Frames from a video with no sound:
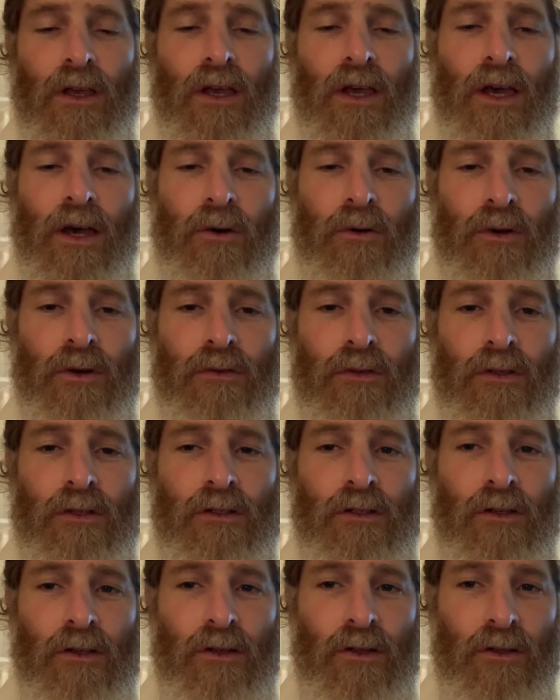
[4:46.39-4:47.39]
However,
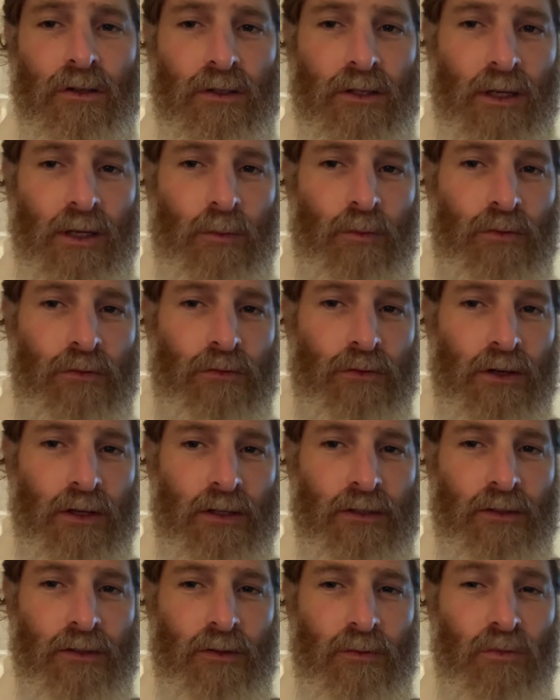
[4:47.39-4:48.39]
there's another type of
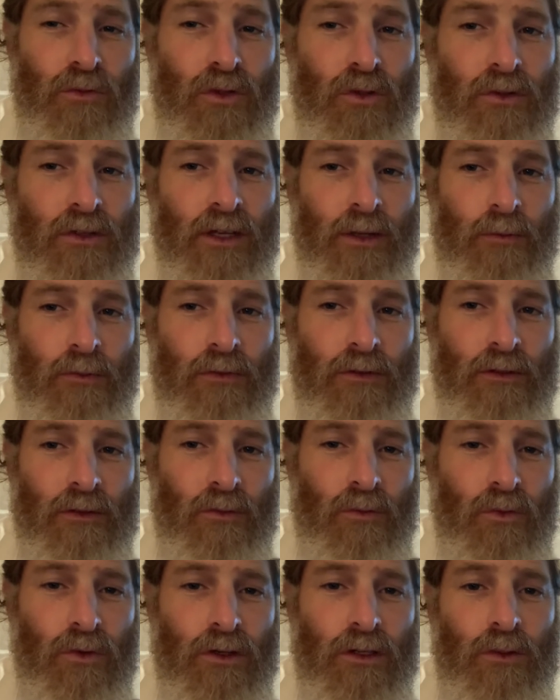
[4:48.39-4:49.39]
fast, two types.
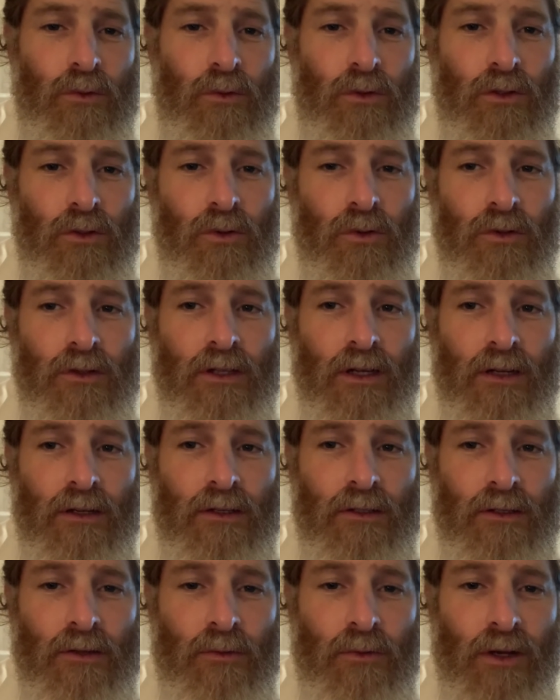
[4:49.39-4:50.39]
One is what's called
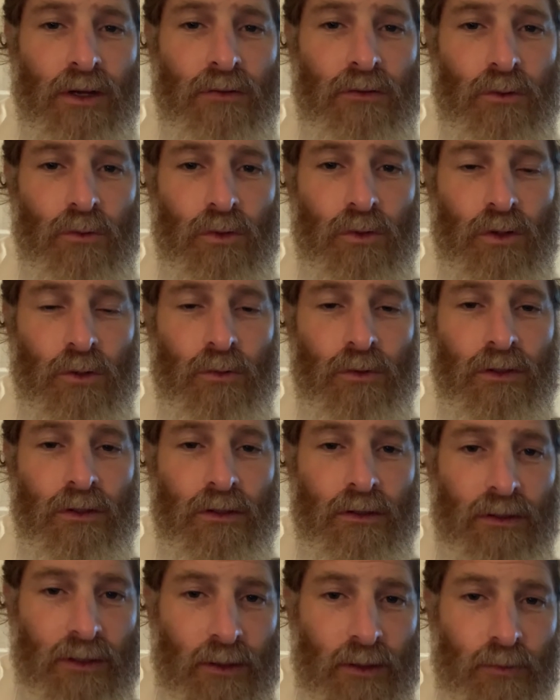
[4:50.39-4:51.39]
Tainus Arayvid, which means
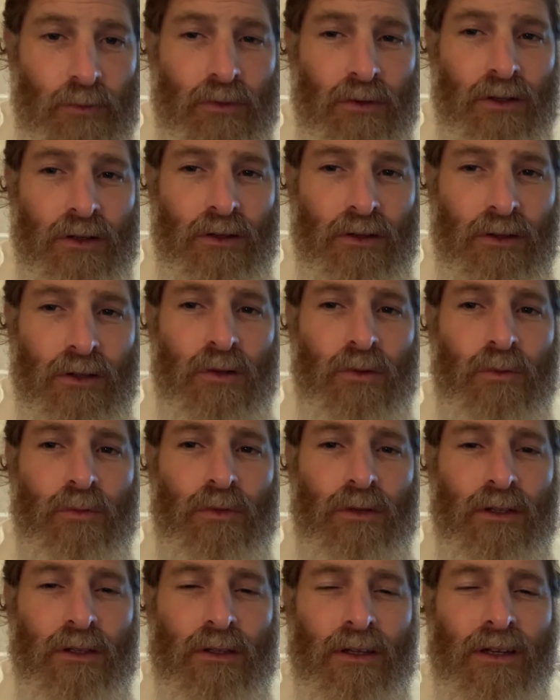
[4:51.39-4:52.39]
to separate a little
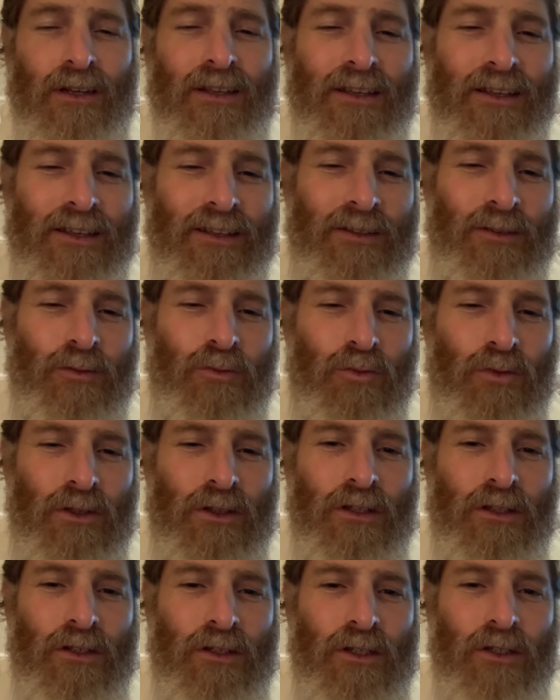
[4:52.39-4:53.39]
bit and eat
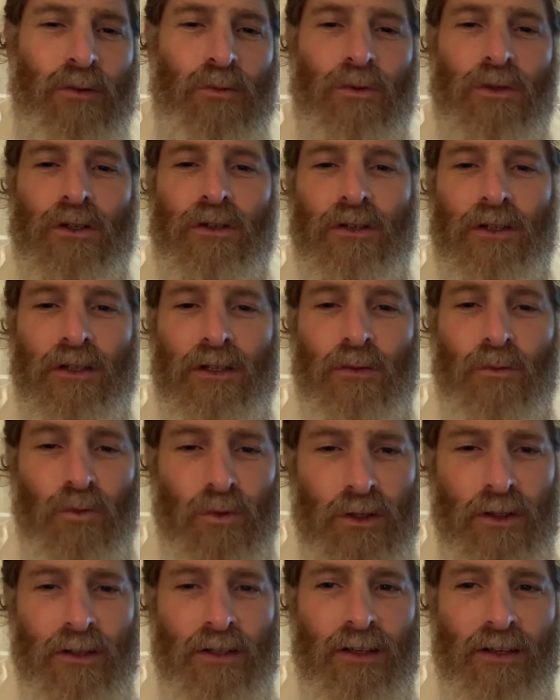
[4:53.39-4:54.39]
really just what you need.
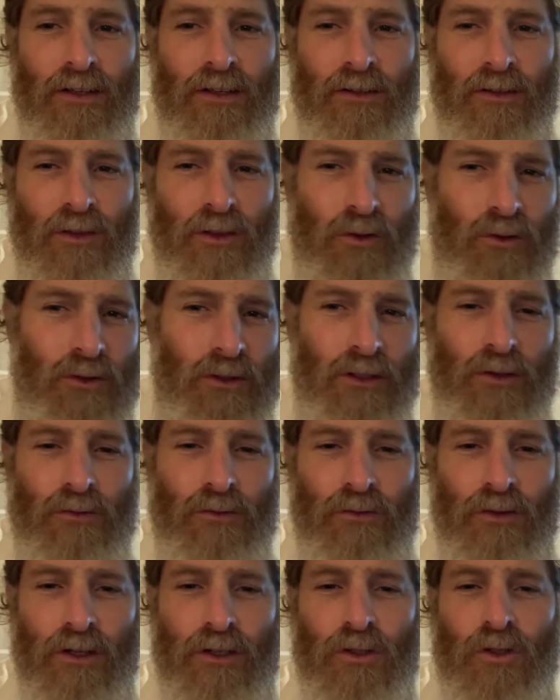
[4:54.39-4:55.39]
One day, Thursday or
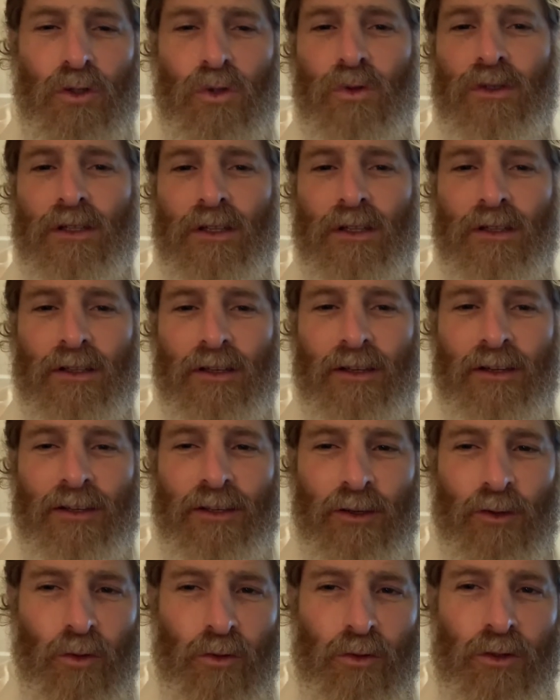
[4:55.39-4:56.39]
Friday, choose that day and
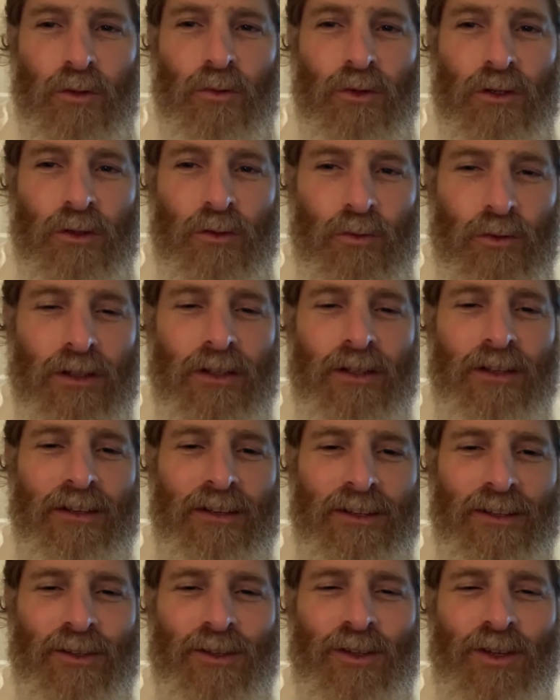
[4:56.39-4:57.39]
eat only what you really
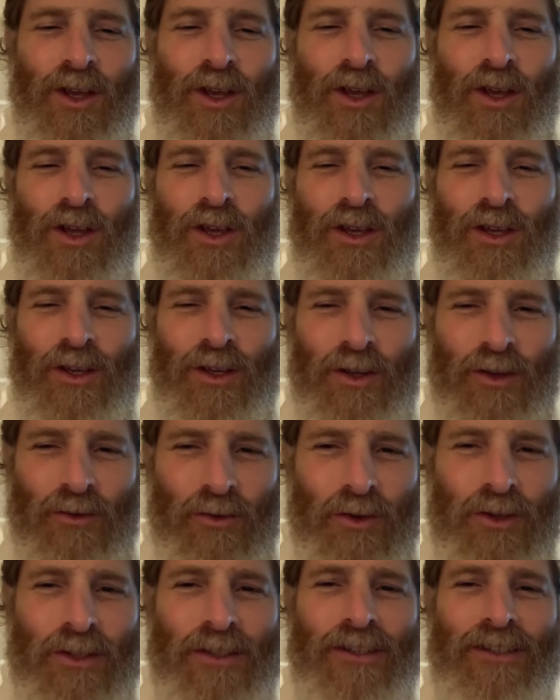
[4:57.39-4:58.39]
need in
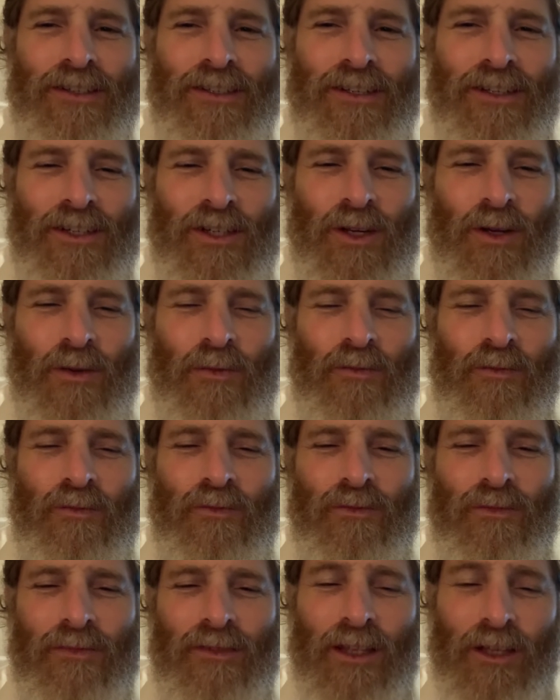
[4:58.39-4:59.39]
Avodas Hashem.
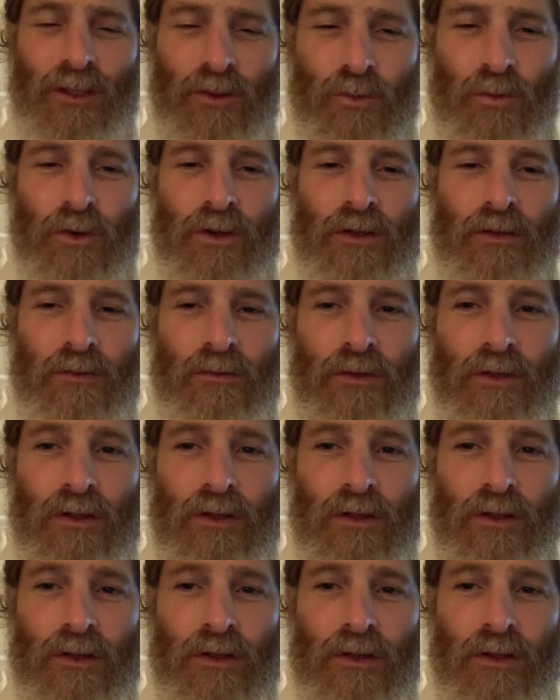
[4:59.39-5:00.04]
That's one.